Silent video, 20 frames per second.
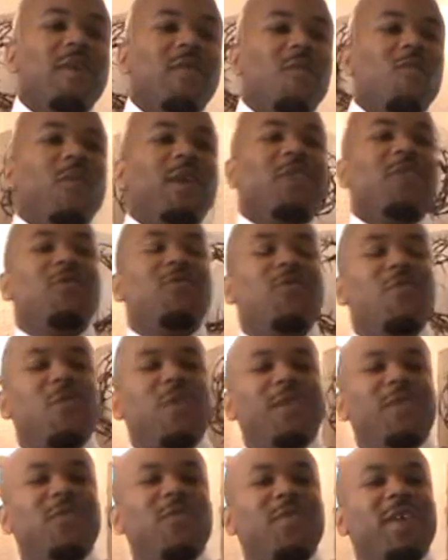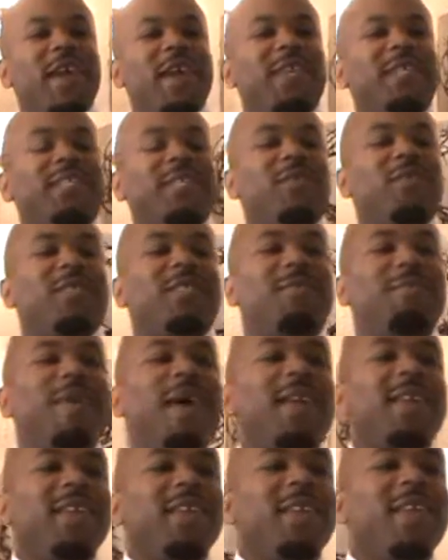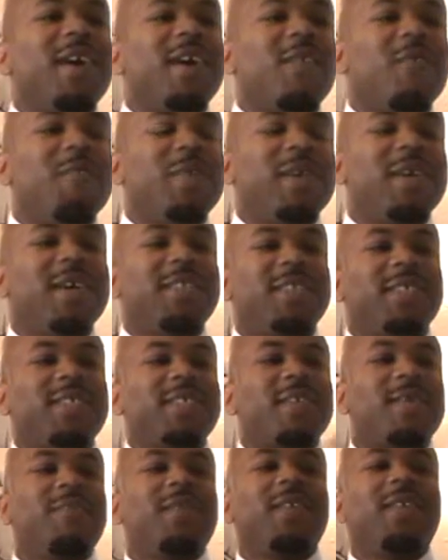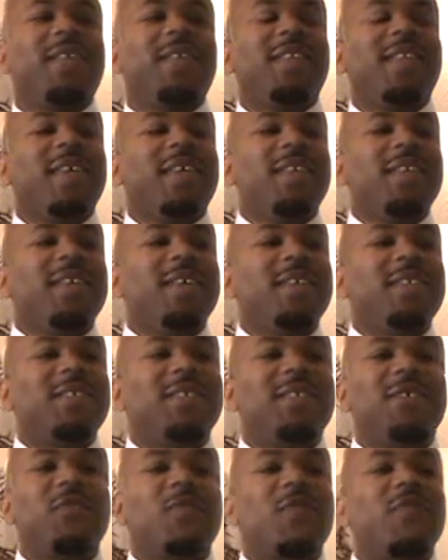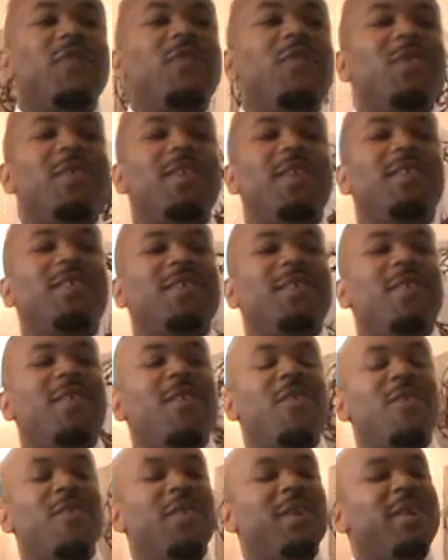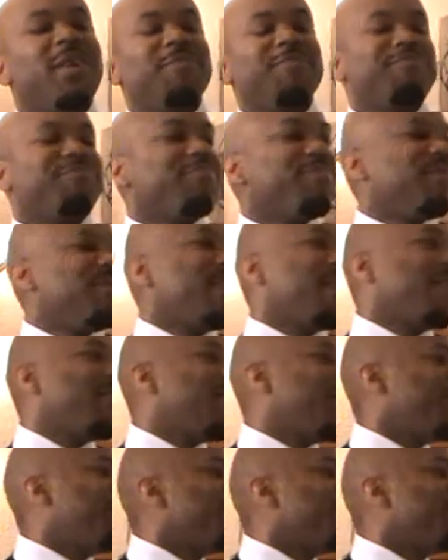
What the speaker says: When you can't show somebody love because of something that they did to you a few years ago, you're not going to